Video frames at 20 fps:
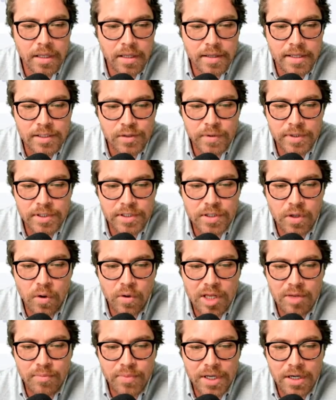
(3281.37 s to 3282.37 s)
This one's
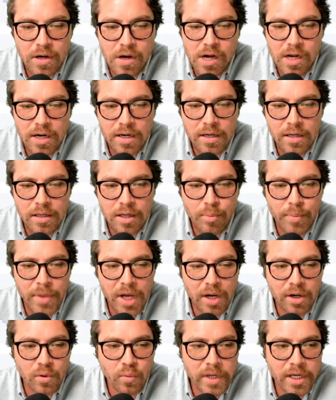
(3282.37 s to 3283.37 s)
only been on
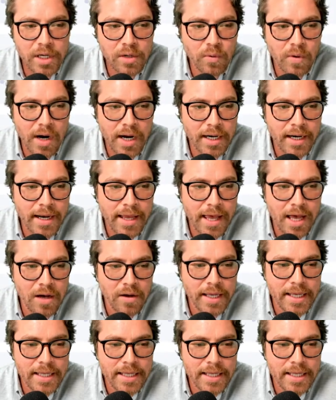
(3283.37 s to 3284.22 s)
about a week right now.